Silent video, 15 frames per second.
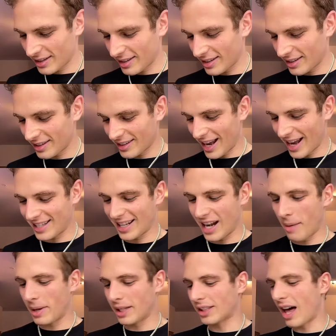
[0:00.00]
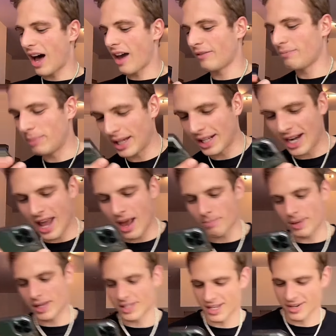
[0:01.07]
What happened? I said I'm on live being an
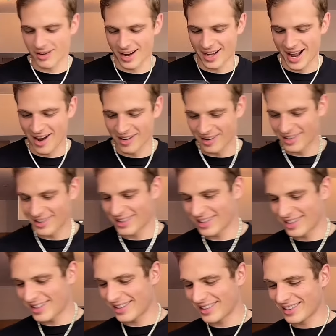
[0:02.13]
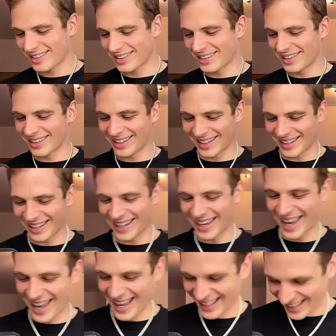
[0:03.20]
NPC right now. You're, you're on TikTok live right now?
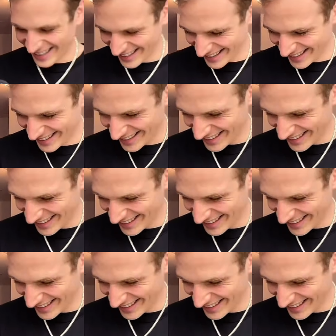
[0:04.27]
Yeah.